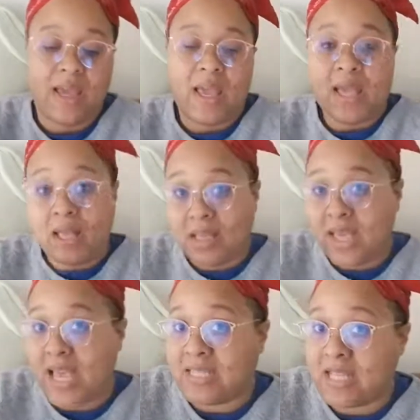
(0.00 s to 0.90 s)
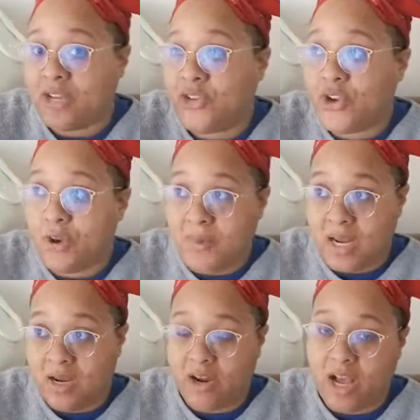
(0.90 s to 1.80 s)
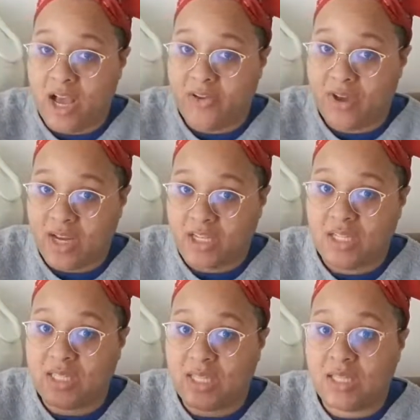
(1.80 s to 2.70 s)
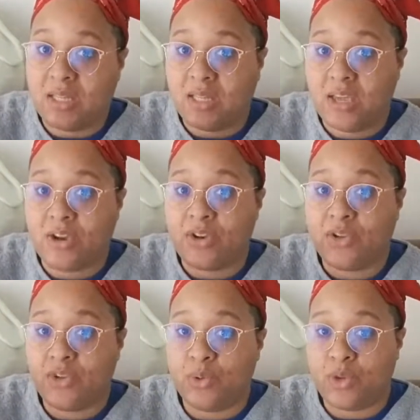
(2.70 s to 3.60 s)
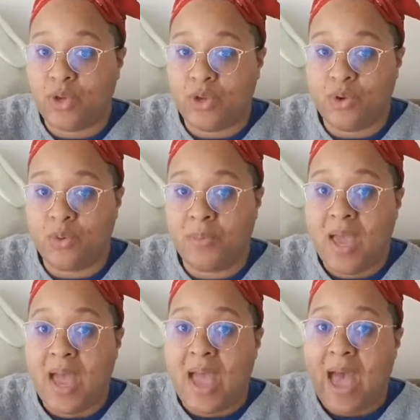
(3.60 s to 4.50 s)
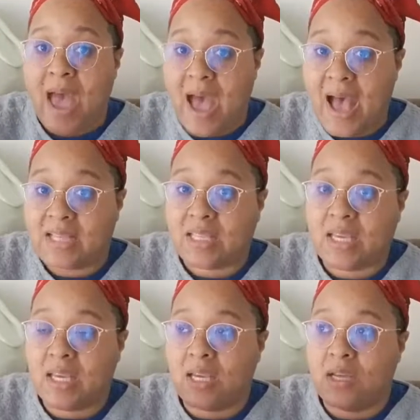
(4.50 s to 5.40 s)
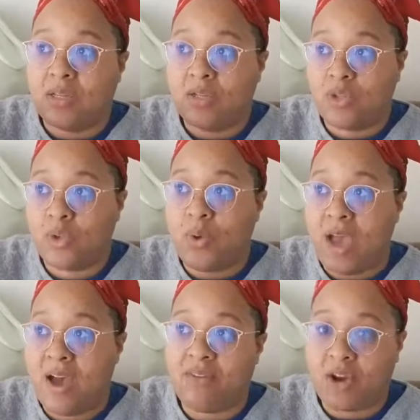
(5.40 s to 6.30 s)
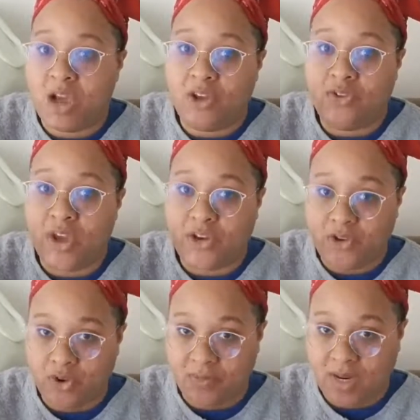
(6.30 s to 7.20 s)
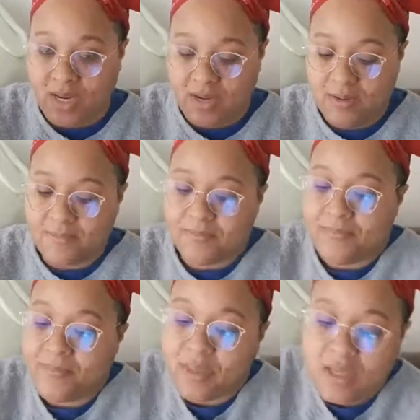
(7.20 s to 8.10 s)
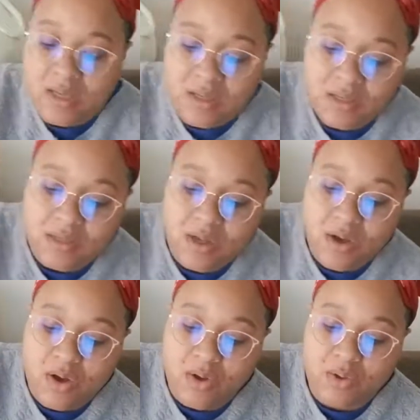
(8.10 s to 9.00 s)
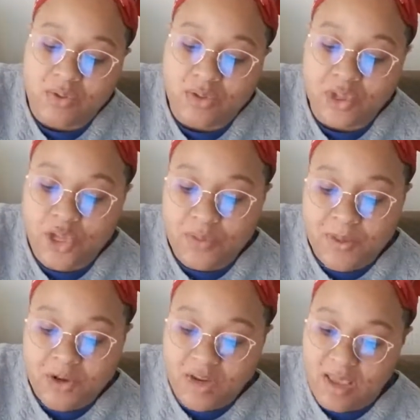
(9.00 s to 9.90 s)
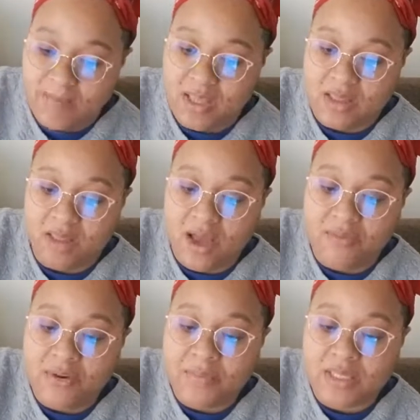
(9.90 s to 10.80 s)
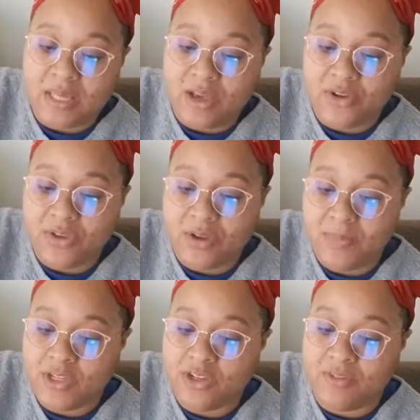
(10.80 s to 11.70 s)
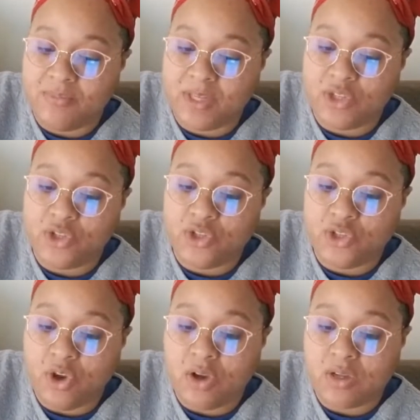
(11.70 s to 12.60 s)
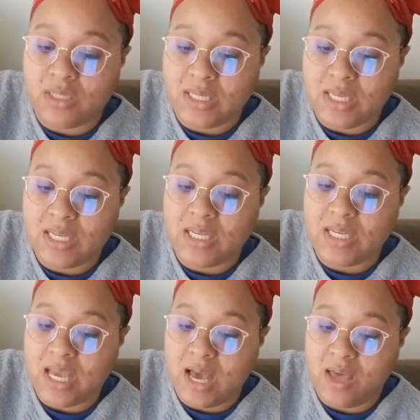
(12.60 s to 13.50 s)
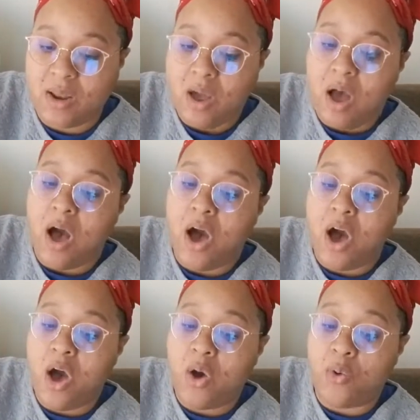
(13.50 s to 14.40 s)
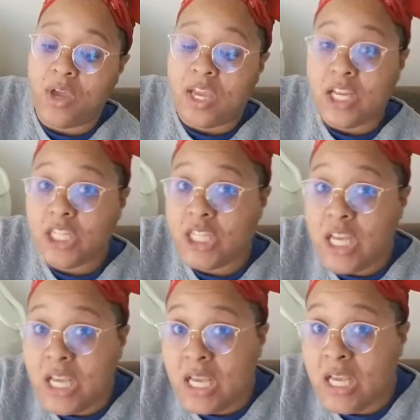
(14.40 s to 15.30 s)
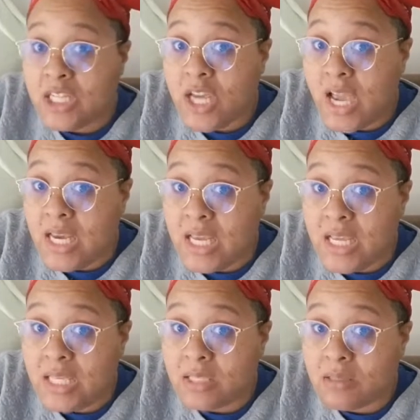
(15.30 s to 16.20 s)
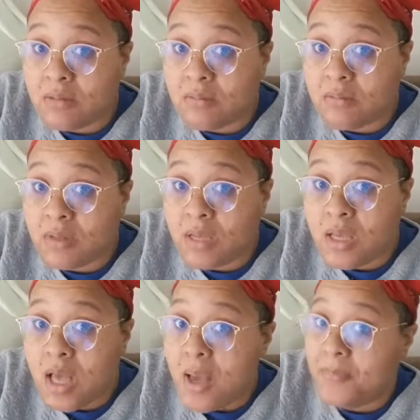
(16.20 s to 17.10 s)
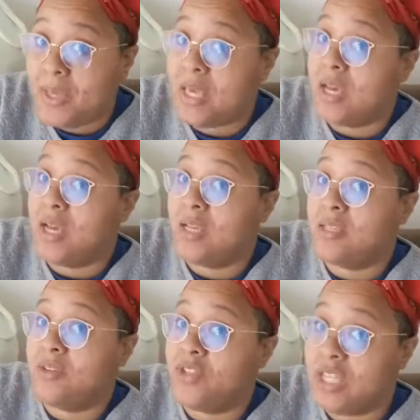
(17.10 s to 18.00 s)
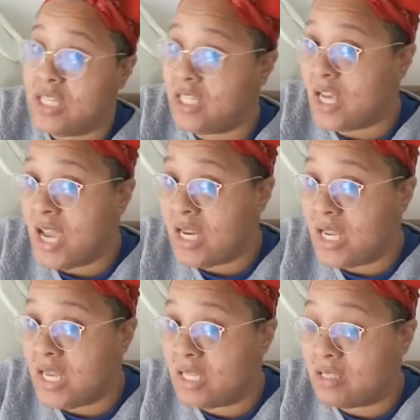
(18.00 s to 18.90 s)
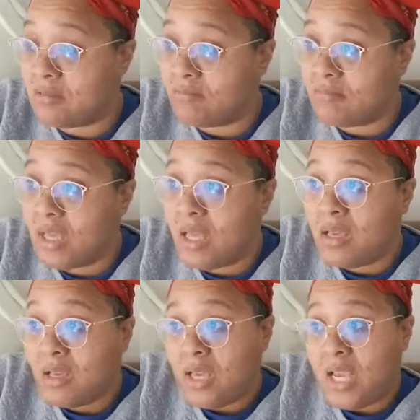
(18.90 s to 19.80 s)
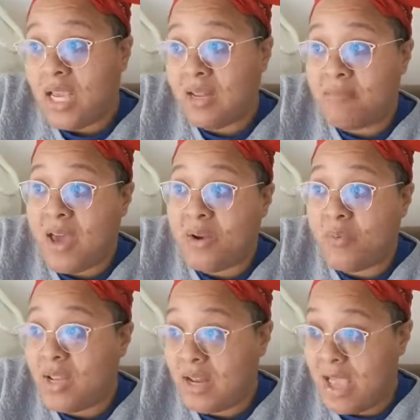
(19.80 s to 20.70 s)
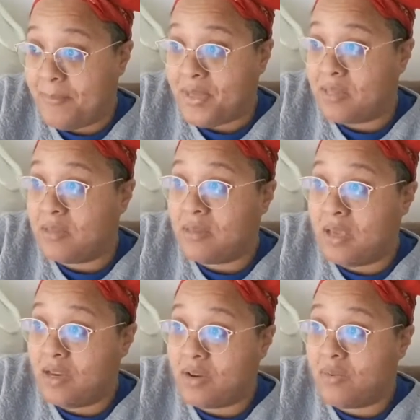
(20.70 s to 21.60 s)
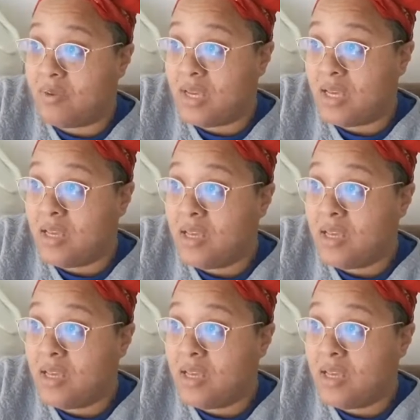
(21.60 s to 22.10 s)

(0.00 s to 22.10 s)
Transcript: Elkie has not terminated her contract. She has sent a letter to Cube asking to have her contract terminated. So, to Cube Entertainment, the law firm is under the commission of Miss Chong Tin Yan. Oh, is she Chinese? Because if she's Chinese, it doesn't matter what happens in Korea.